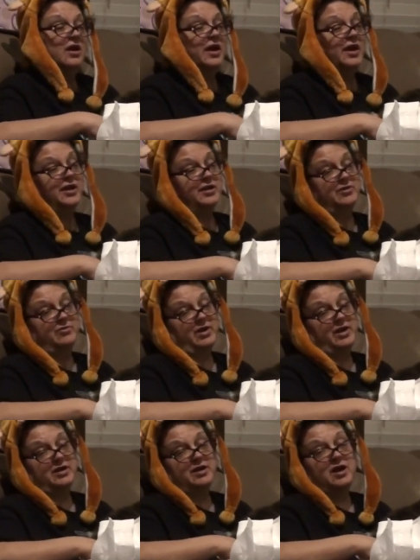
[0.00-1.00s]

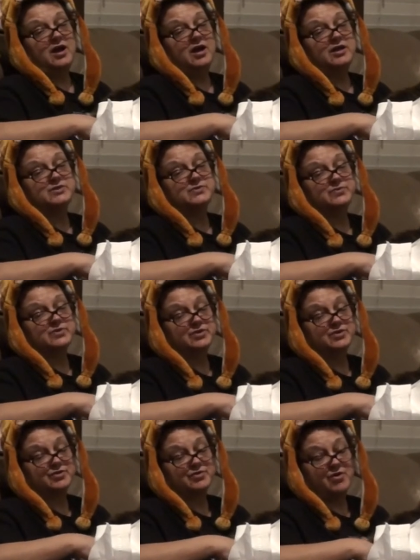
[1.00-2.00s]
Anyway, guys, we're
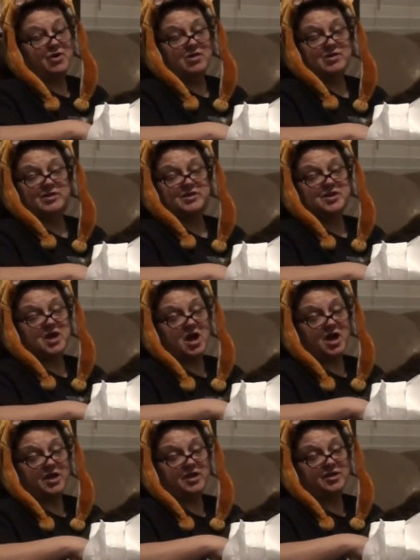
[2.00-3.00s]
going to call it a
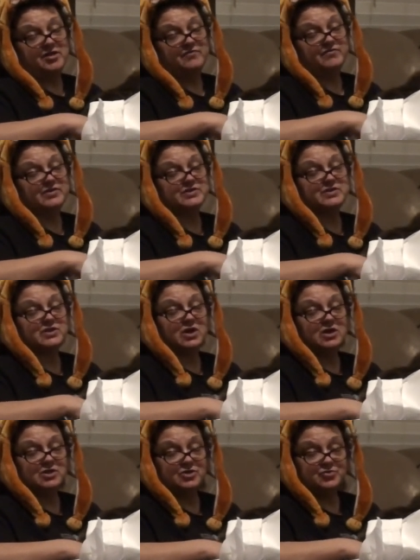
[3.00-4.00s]
night. If you
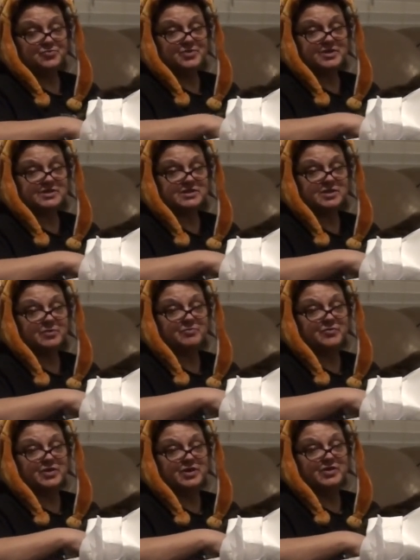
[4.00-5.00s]
saw a little bit of
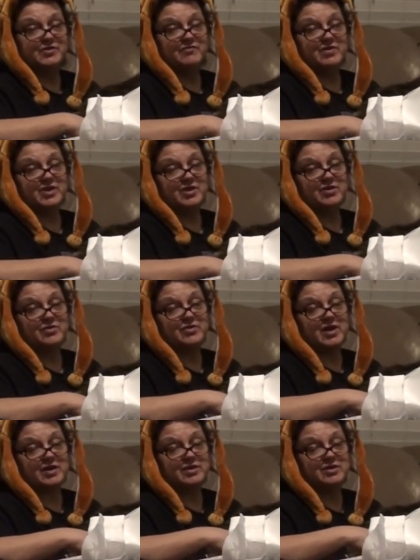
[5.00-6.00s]
something in the video
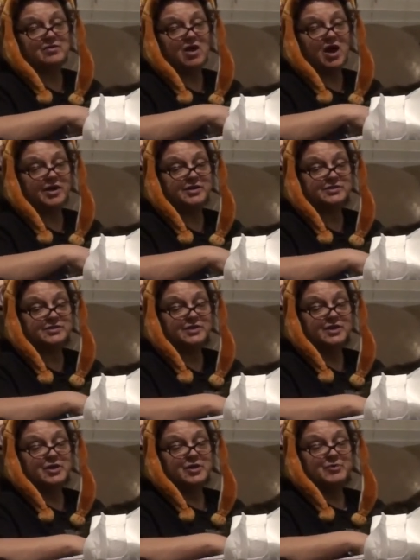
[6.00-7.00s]
that you liked,
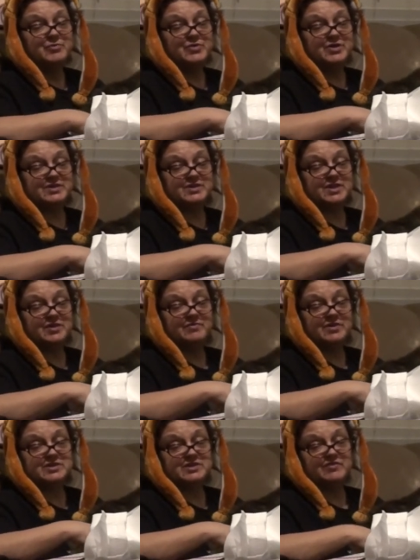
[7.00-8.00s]
please give
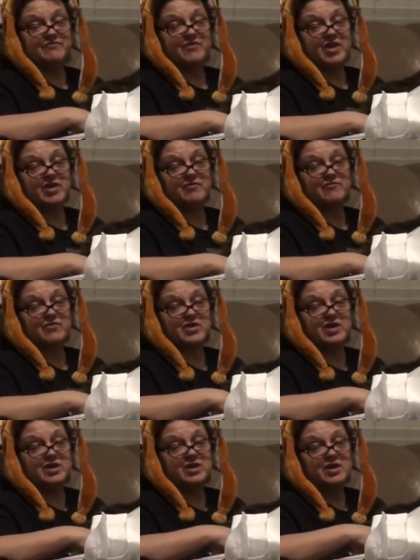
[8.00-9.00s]
us a
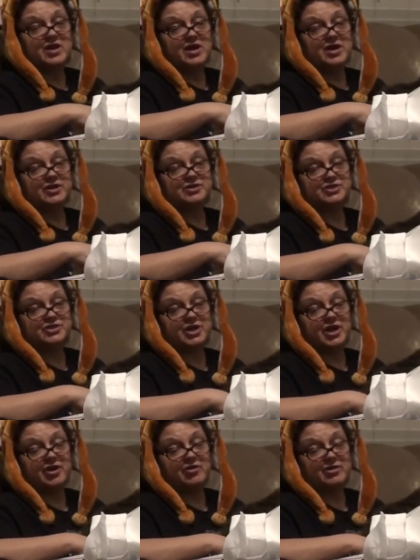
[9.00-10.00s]
favorite, a
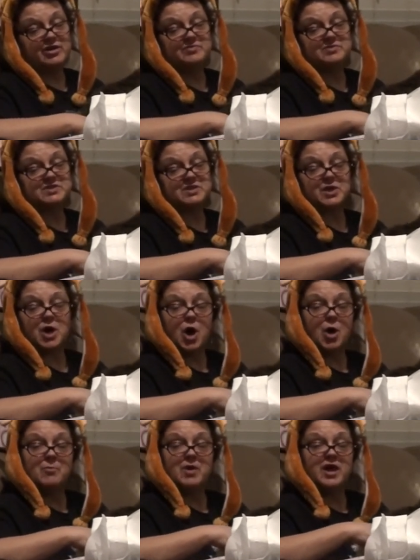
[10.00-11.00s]
share, leave us a
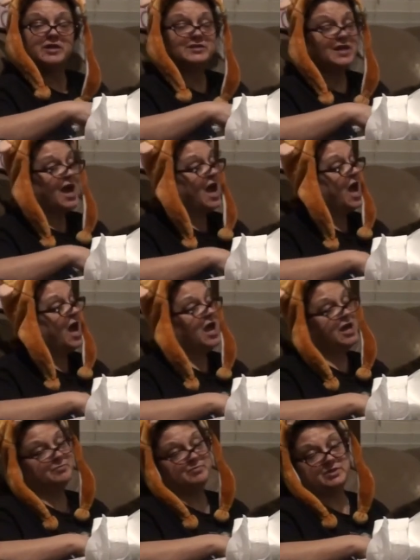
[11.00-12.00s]
comment,
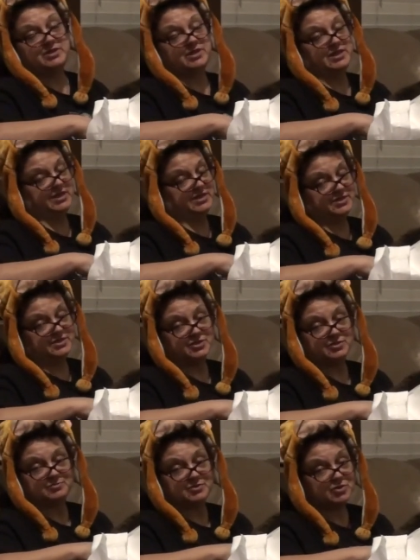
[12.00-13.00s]
and please
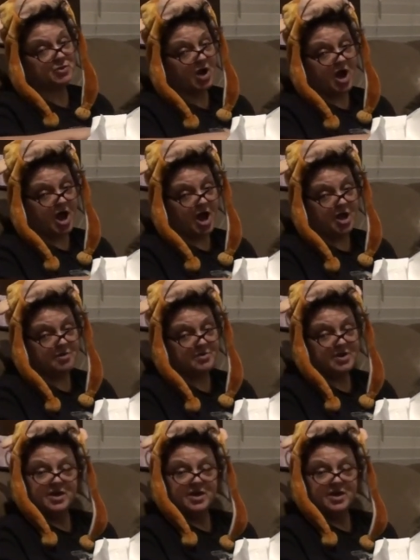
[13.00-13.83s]
subscribe.